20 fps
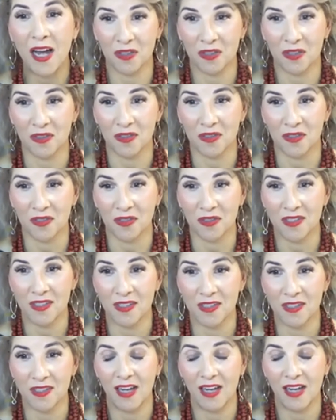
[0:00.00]
how to eat
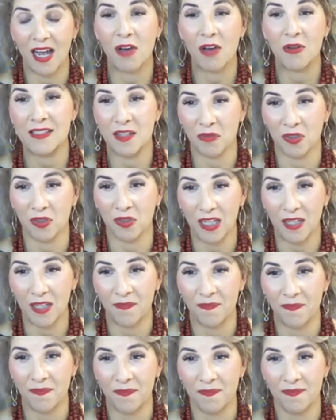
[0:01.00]
differently.
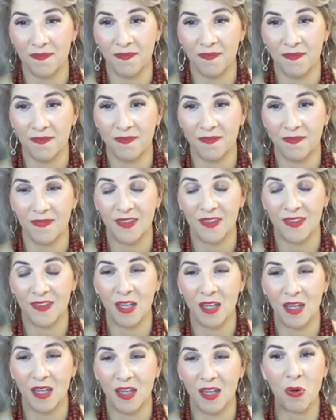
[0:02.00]
But within
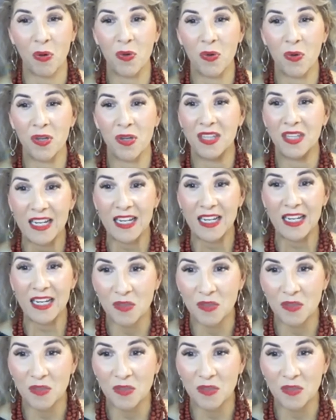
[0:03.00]
18 months,